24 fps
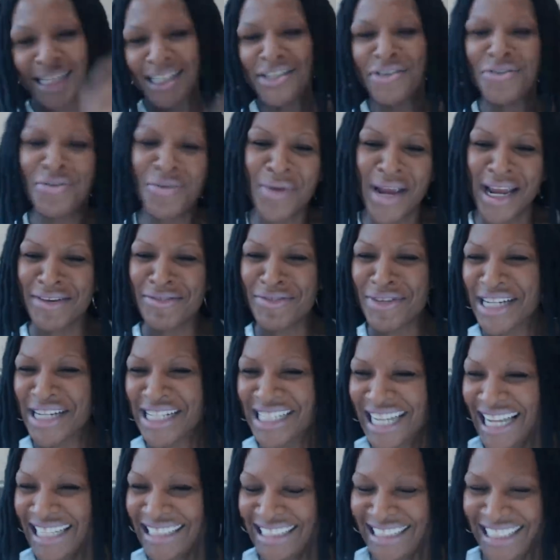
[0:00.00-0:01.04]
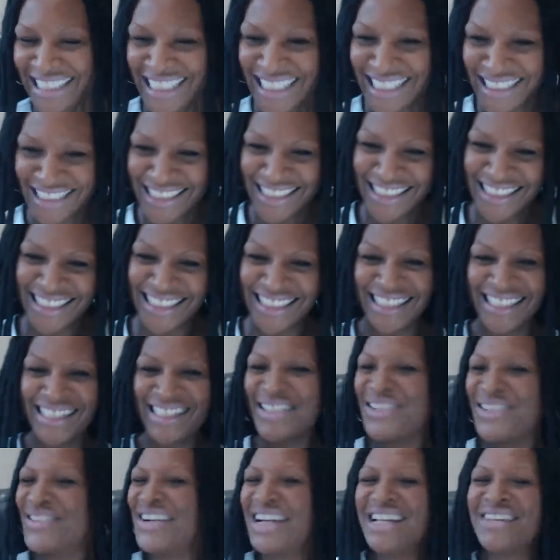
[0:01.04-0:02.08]
You ain't read that shit. You
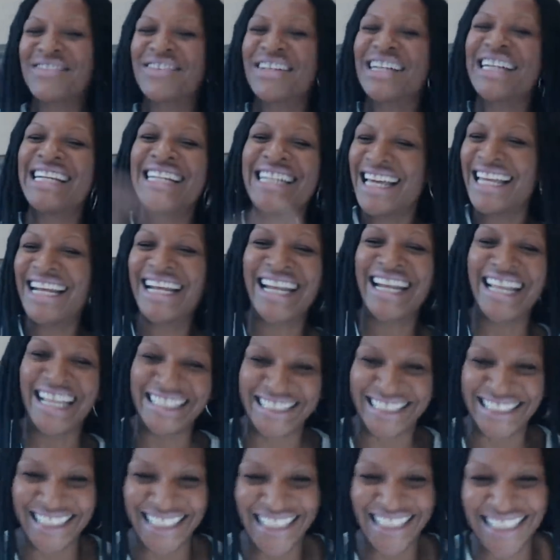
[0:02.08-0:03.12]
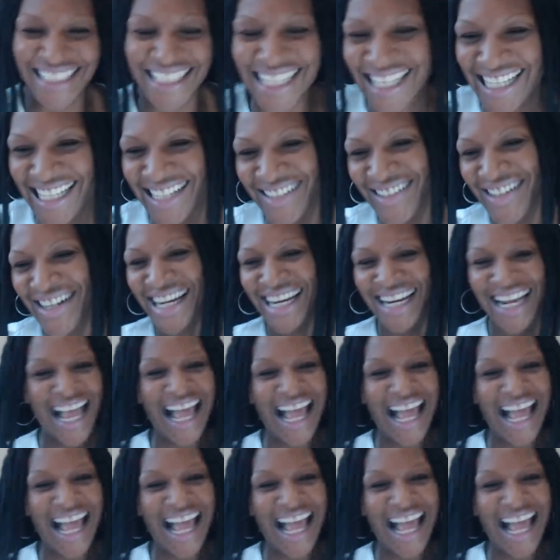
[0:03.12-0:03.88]
ain't read none of that shit, right?